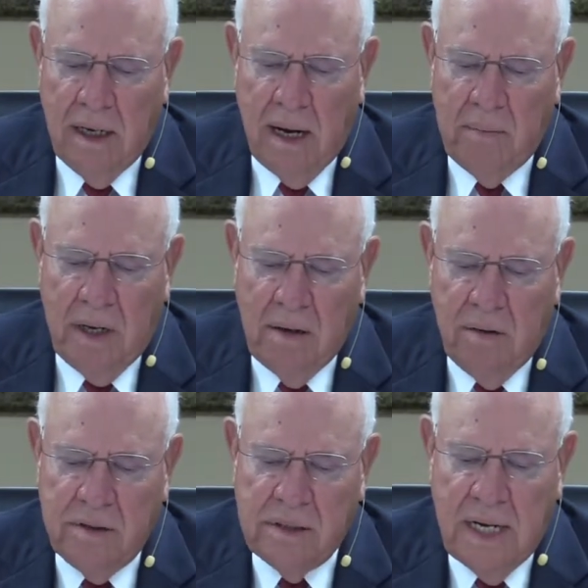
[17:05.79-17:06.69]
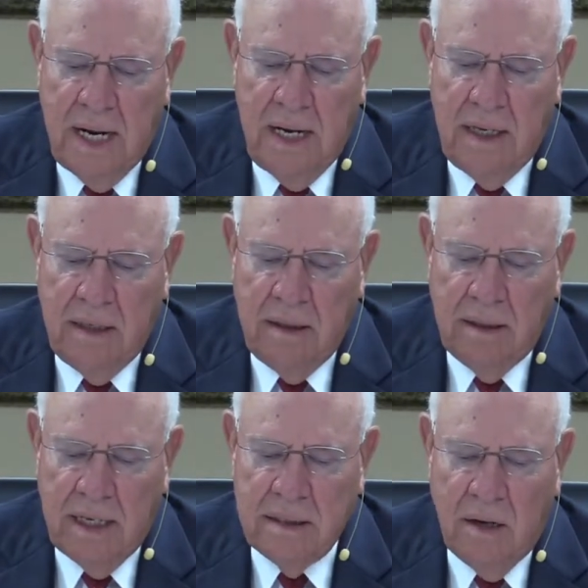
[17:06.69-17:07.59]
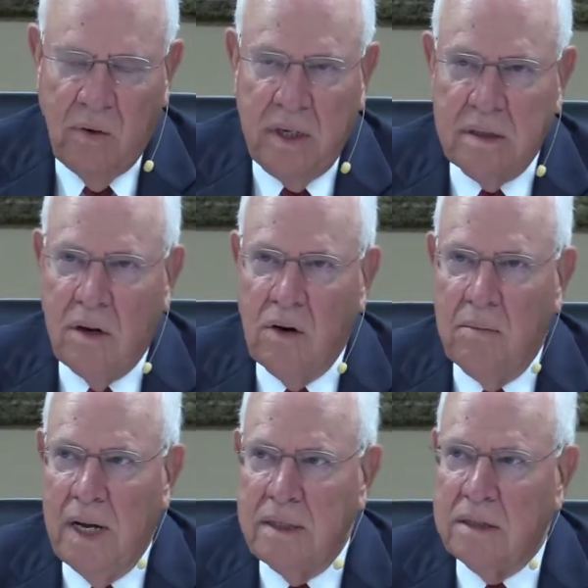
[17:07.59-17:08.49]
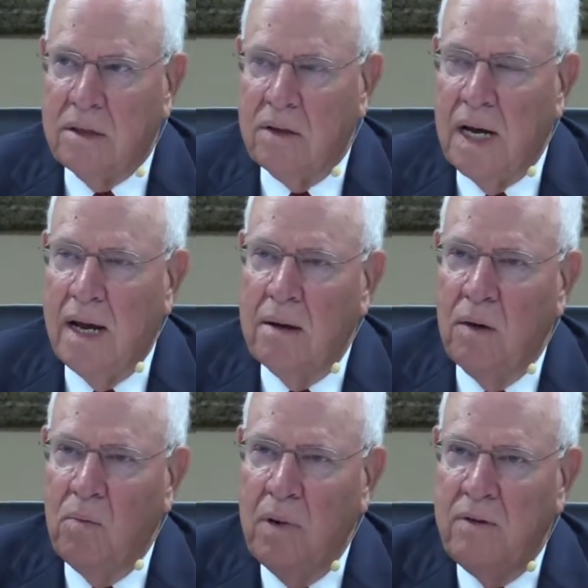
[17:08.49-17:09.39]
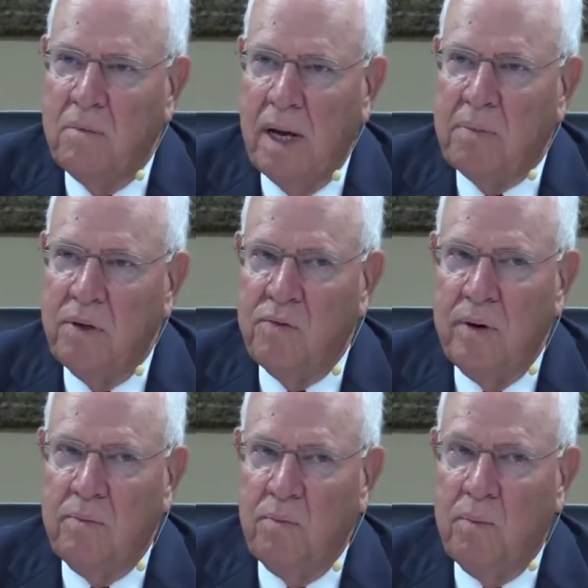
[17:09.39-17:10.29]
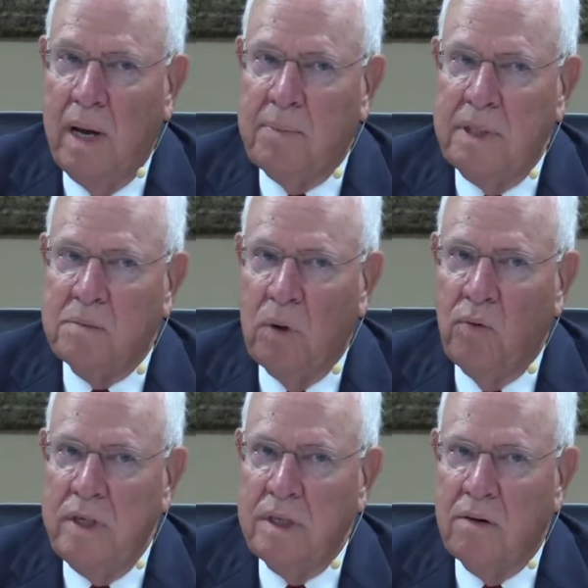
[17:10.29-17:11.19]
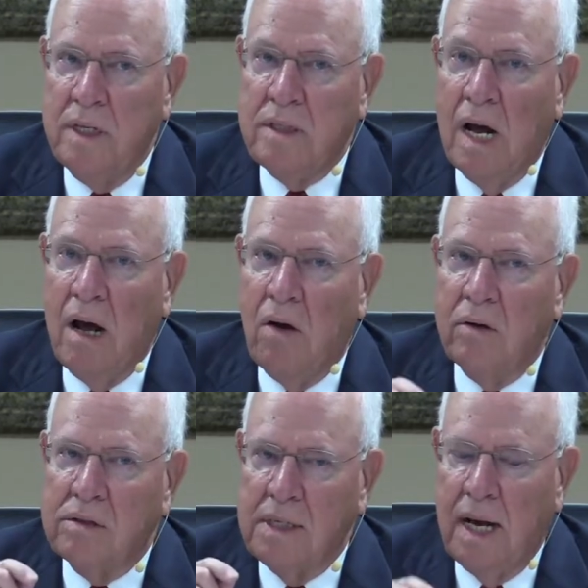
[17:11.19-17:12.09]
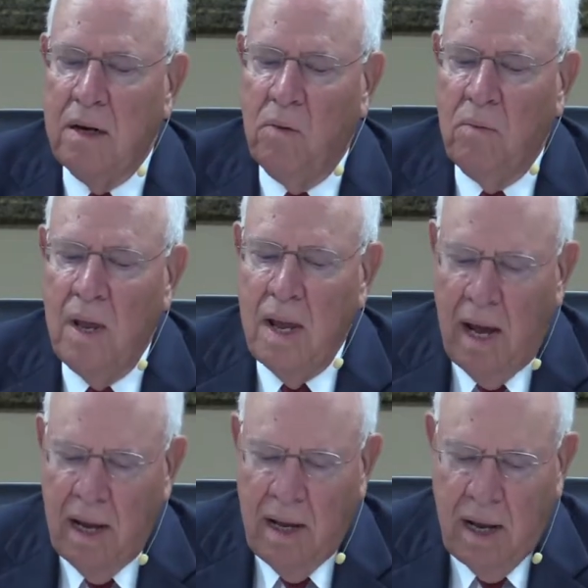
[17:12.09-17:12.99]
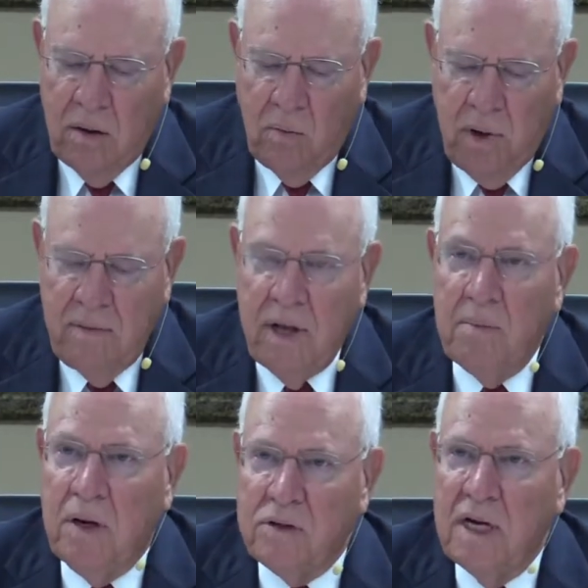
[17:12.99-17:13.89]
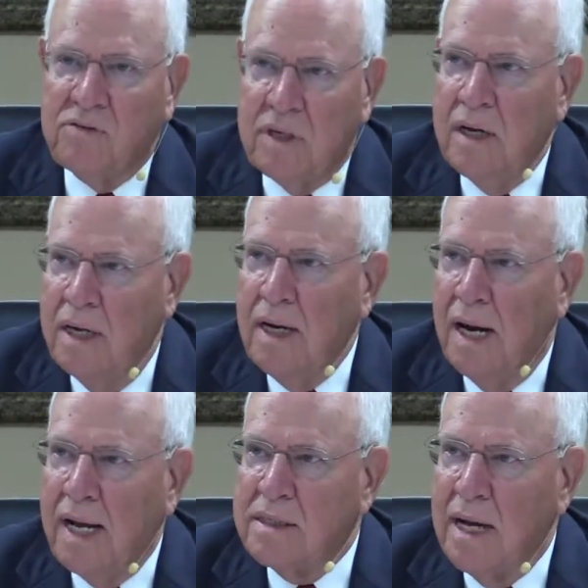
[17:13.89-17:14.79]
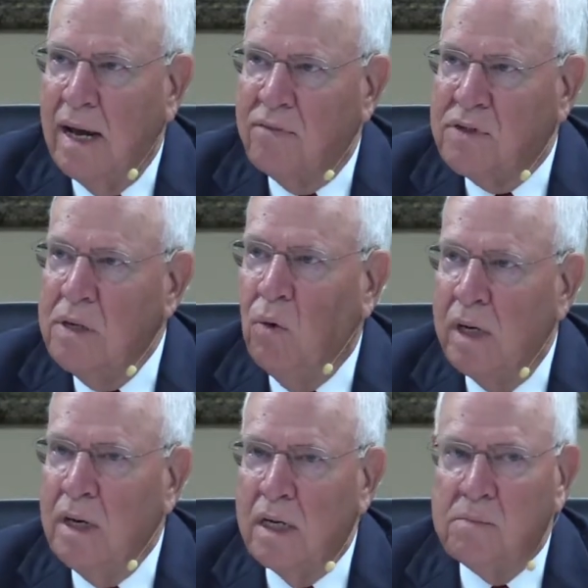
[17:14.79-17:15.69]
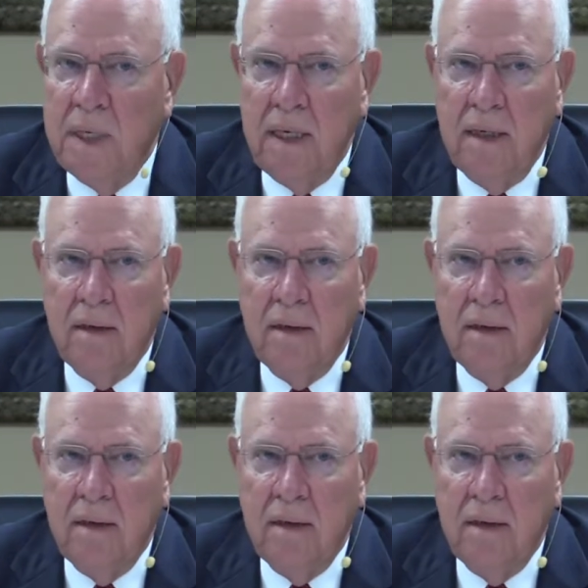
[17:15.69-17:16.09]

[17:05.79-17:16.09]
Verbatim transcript: I'm not going to say that's not what it's talking about just because I don't believe in baptismal regeneration. I ought to say I don't I don't believe that because I've studied it and I, I see what it does mean.